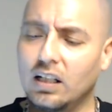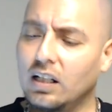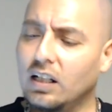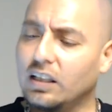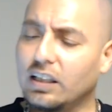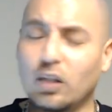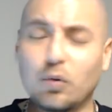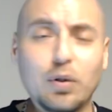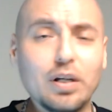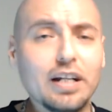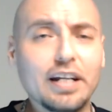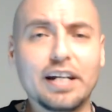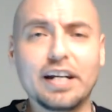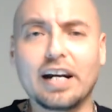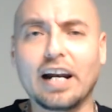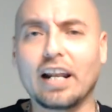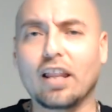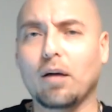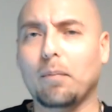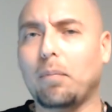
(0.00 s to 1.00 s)
hit it
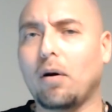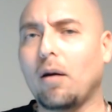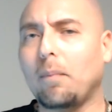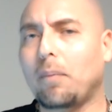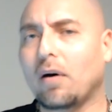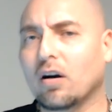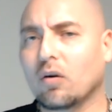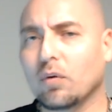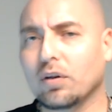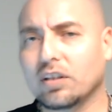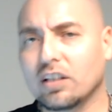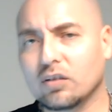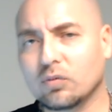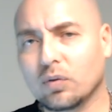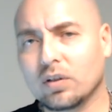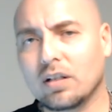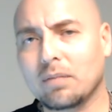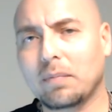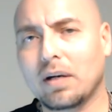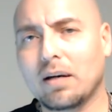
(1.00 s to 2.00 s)
out of the ballpark with this one,
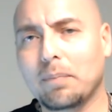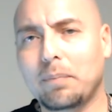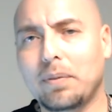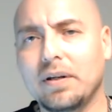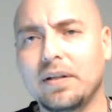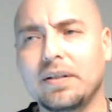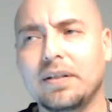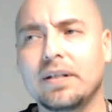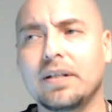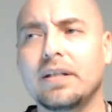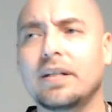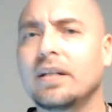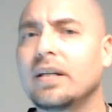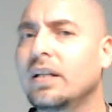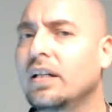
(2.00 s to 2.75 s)
in my opinion.